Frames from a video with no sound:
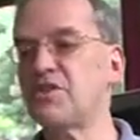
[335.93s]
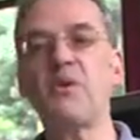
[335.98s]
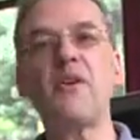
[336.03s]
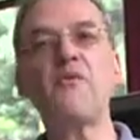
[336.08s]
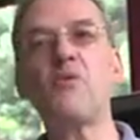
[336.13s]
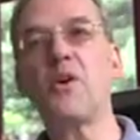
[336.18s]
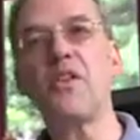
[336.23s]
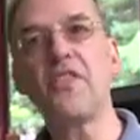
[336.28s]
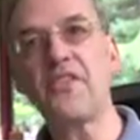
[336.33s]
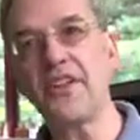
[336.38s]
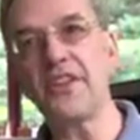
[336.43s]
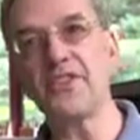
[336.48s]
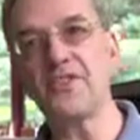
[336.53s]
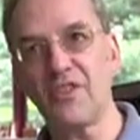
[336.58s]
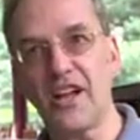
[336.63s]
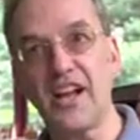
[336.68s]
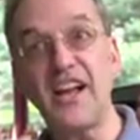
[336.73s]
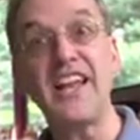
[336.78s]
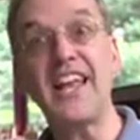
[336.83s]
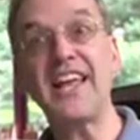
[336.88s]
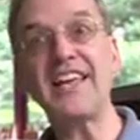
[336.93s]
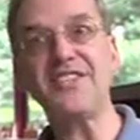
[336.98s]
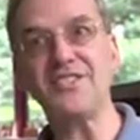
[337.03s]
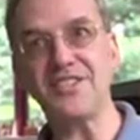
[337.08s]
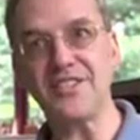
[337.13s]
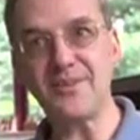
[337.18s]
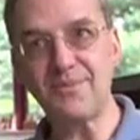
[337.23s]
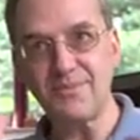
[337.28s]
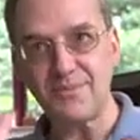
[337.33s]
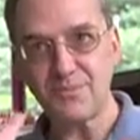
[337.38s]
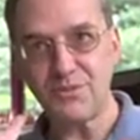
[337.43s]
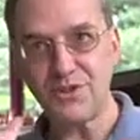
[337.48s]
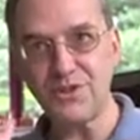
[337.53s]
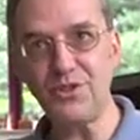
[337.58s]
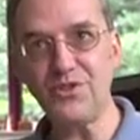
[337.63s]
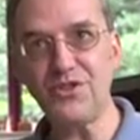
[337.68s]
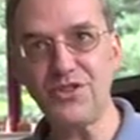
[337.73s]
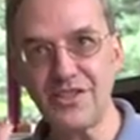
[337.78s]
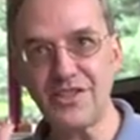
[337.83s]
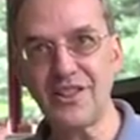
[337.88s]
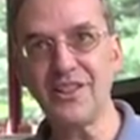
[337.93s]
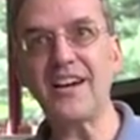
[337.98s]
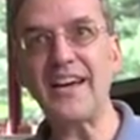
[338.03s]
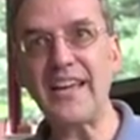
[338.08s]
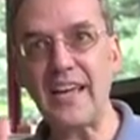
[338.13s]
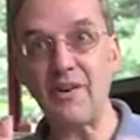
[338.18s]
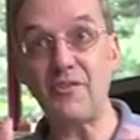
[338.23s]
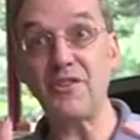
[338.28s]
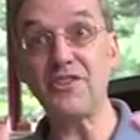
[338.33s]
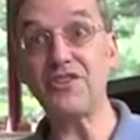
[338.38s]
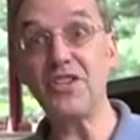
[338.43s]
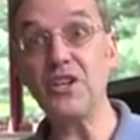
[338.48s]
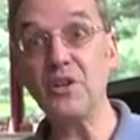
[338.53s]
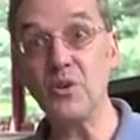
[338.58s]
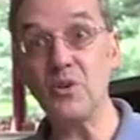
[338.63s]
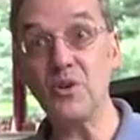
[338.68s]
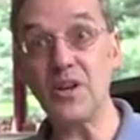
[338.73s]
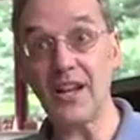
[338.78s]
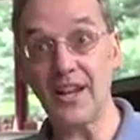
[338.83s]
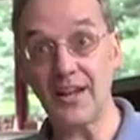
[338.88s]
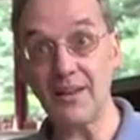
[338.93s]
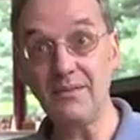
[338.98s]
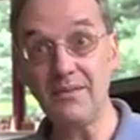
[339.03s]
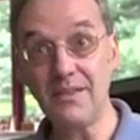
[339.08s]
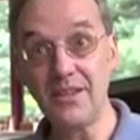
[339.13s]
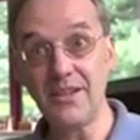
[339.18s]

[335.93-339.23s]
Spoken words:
so everyone thinks like a laser produces light of a single colour,